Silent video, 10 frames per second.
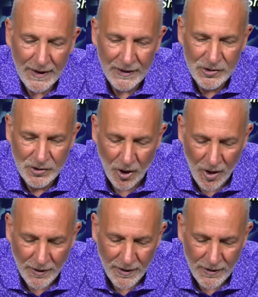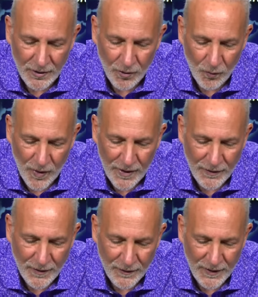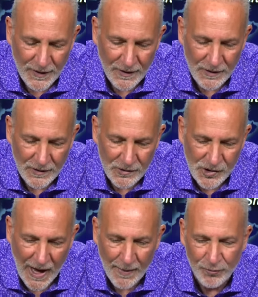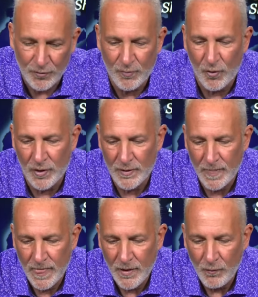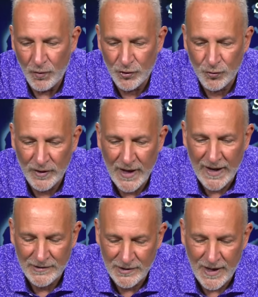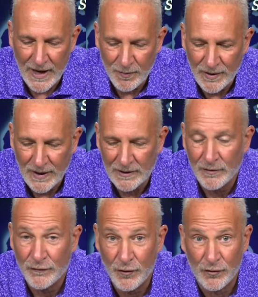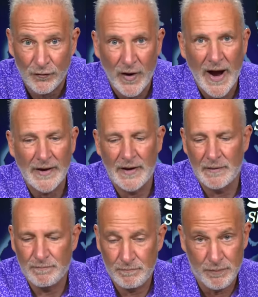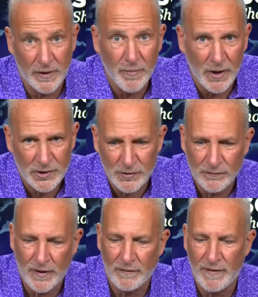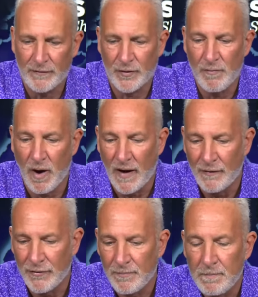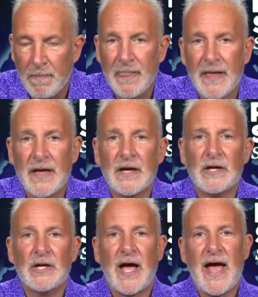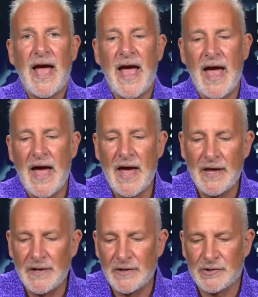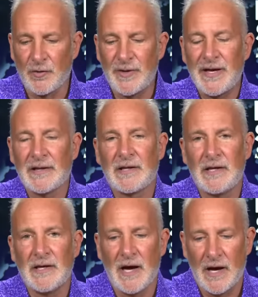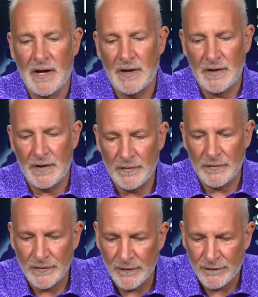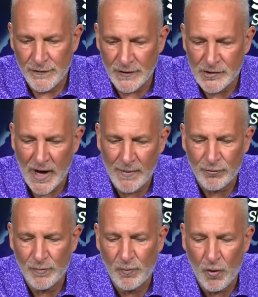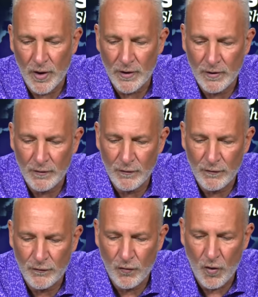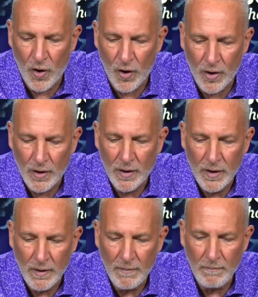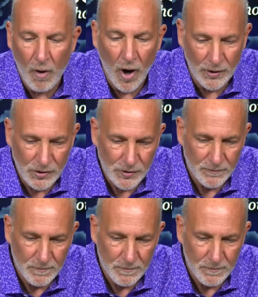it started with the jobs report, which we got today. We get the first Friday pretty much of, of every month. And so we get the, uh, the, the jobs report for March.